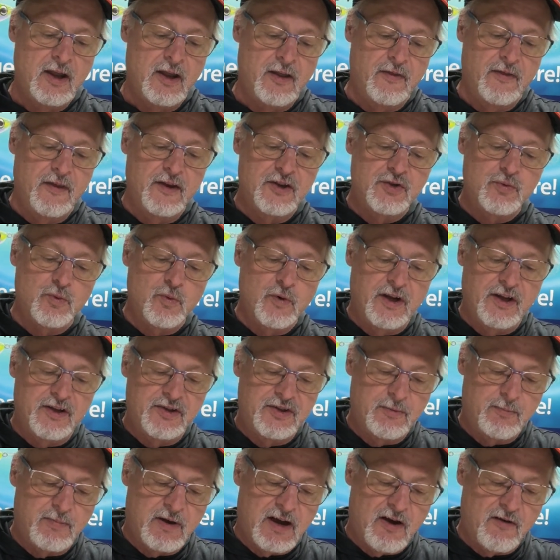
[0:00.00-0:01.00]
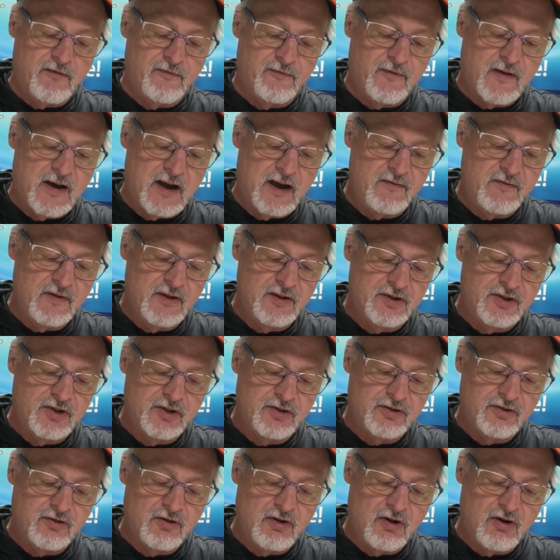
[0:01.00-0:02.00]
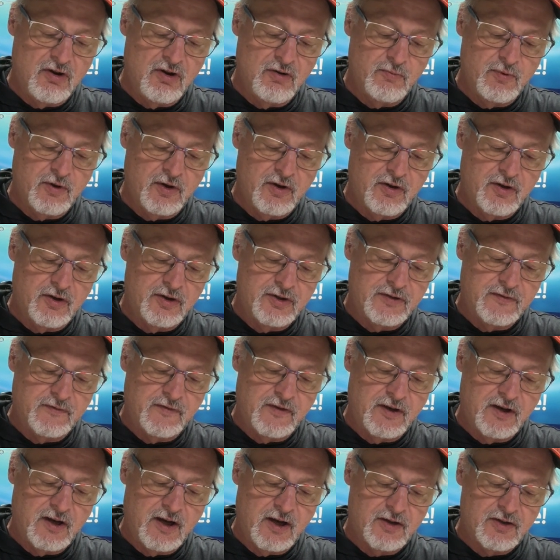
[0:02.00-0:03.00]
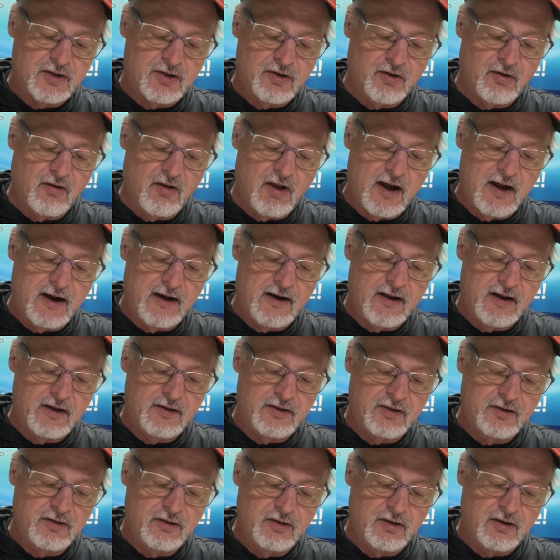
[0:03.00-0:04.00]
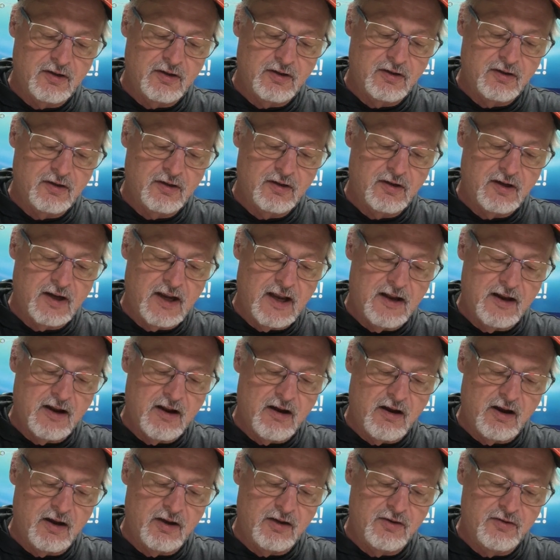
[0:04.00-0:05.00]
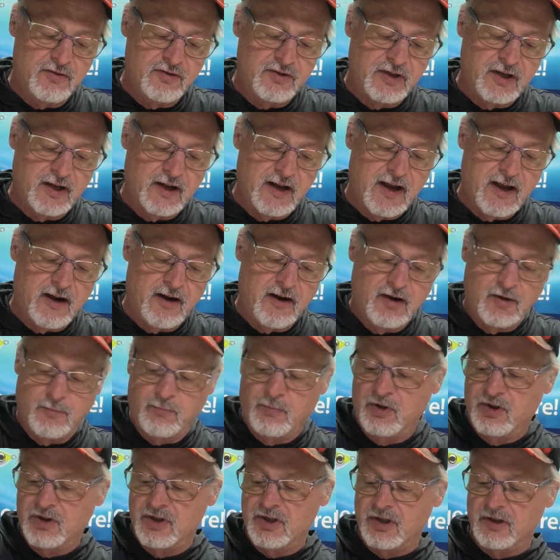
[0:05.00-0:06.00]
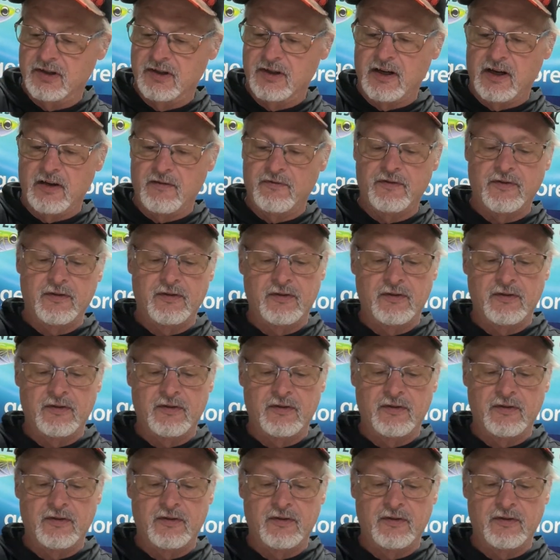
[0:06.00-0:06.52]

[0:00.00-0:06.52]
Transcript: This one is about 5 inches long because of the extra line I took and not using that upper sleeve.